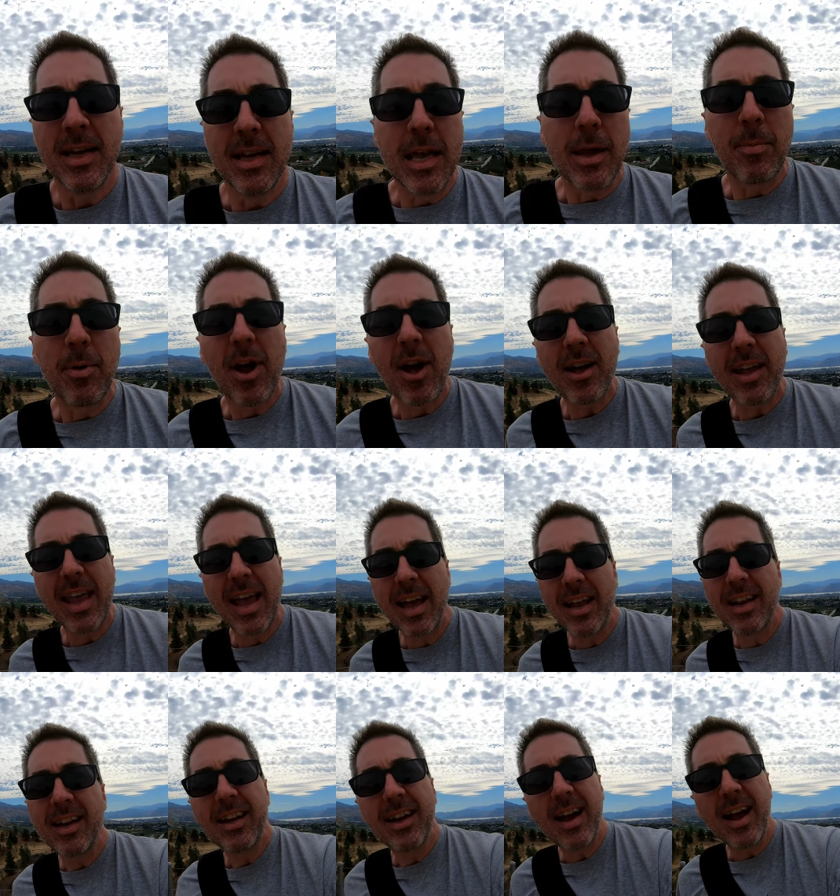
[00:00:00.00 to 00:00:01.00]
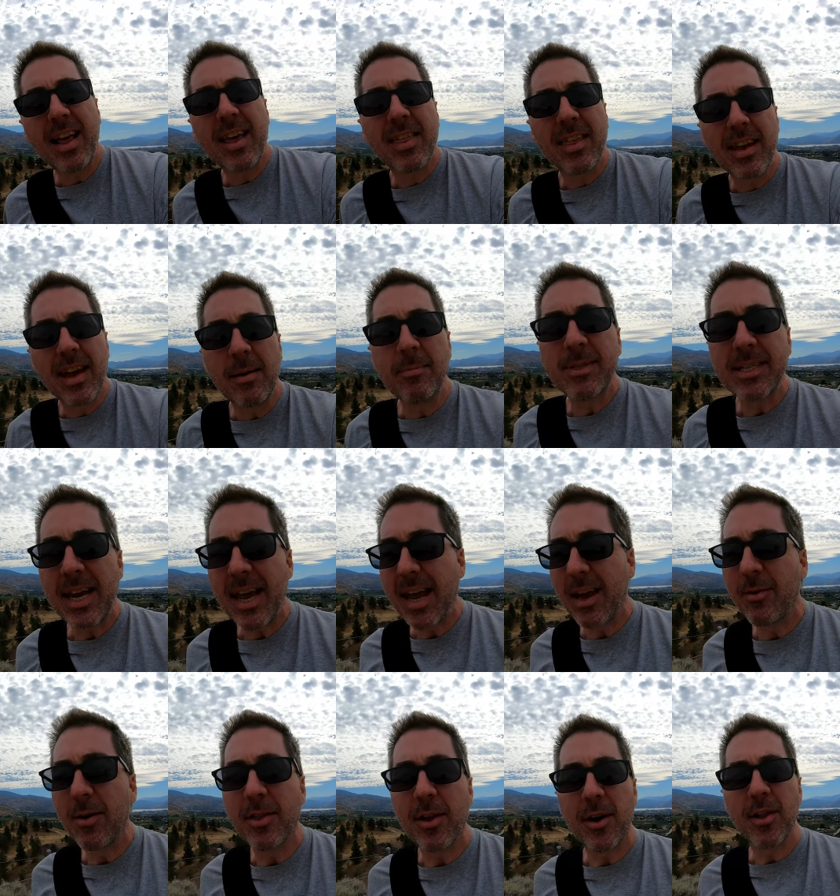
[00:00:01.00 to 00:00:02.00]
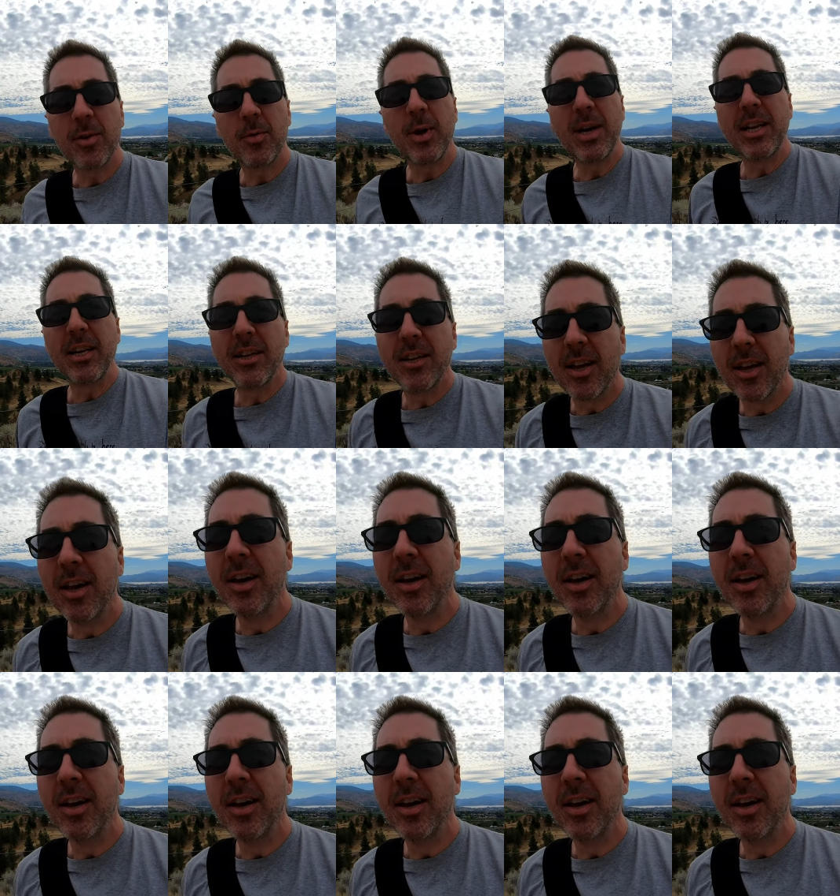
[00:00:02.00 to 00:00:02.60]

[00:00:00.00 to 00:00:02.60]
You probably can't hear anything I'm saying with all the wind.